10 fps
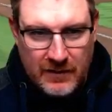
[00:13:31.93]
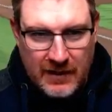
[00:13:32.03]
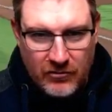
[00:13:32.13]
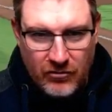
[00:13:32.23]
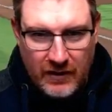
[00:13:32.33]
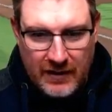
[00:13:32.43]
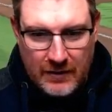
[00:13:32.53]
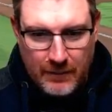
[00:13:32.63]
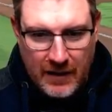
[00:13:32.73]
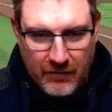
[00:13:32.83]
potentially in
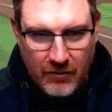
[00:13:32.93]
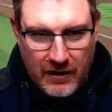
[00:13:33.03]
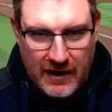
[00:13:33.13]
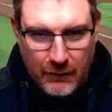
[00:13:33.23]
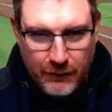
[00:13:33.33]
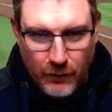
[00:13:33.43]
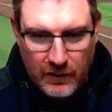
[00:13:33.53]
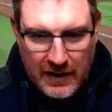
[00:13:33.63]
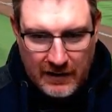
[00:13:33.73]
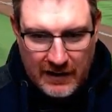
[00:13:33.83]
the bag right now. Full
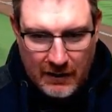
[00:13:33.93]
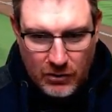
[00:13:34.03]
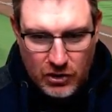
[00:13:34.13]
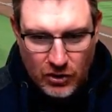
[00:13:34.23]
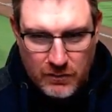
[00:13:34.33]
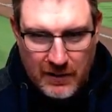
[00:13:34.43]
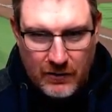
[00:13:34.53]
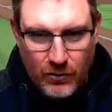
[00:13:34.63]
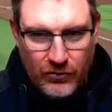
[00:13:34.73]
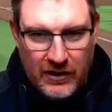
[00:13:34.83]
count now on Josh
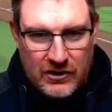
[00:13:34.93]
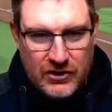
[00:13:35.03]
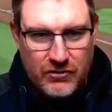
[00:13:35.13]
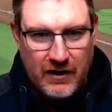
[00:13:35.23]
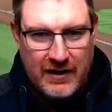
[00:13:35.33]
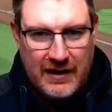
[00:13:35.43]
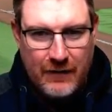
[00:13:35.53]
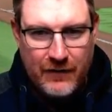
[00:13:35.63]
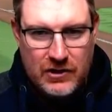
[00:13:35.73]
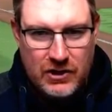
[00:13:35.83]
Mills and a
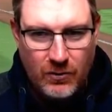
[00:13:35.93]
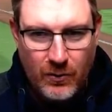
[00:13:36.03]
strikeout for two